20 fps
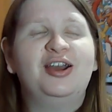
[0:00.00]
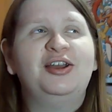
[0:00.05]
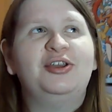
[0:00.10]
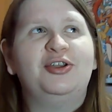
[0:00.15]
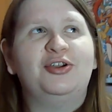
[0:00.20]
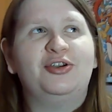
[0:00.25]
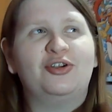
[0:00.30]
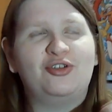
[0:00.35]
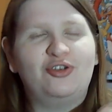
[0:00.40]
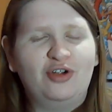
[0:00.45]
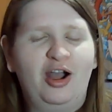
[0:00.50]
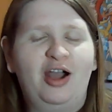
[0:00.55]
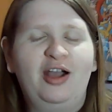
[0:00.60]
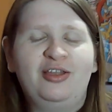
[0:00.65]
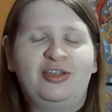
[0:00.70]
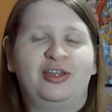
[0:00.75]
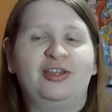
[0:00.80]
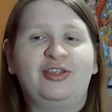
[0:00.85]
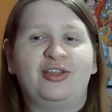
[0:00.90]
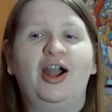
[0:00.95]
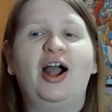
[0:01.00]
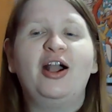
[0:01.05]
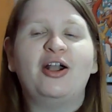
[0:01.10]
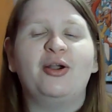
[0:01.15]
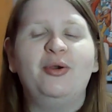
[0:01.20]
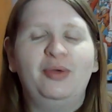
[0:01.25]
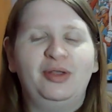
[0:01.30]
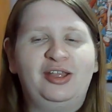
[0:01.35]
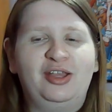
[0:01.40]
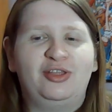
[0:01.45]
Your cross is not
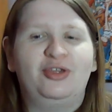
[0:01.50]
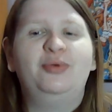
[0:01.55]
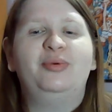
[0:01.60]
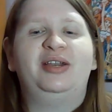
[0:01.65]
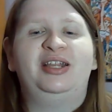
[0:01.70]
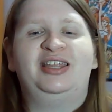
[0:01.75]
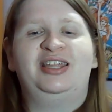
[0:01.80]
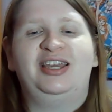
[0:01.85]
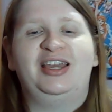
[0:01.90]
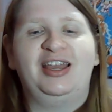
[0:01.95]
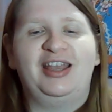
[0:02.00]
going to do anything